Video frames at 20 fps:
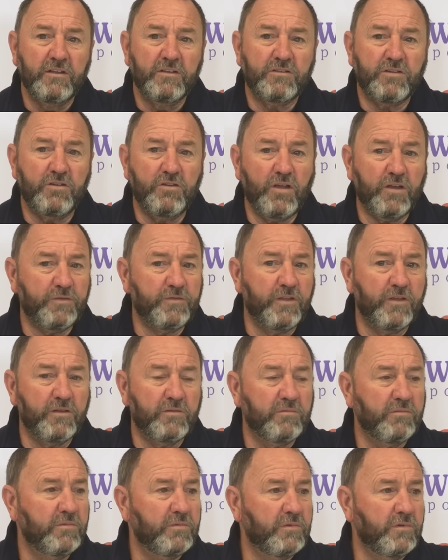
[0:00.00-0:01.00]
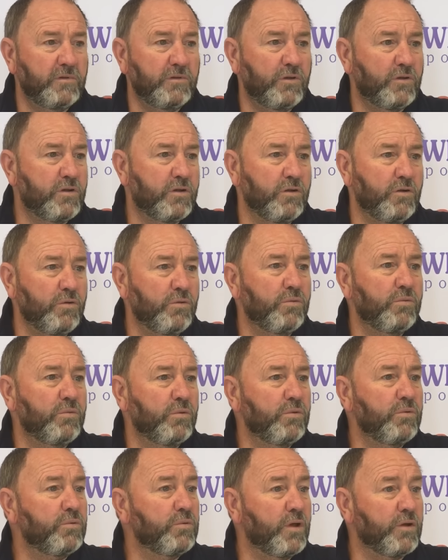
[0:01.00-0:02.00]
So you have to look at all,
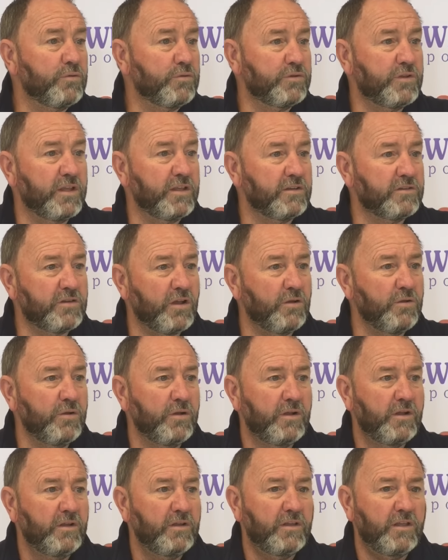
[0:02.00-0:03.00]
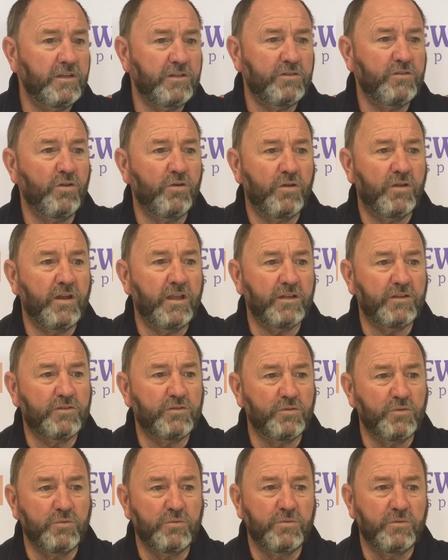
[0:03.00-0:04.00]
all those things. So it's not an
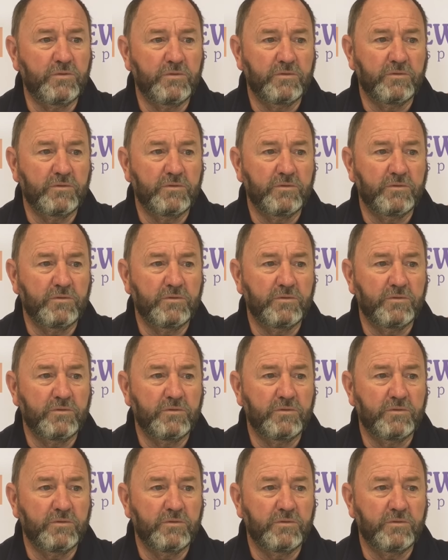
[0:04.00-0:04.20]
actual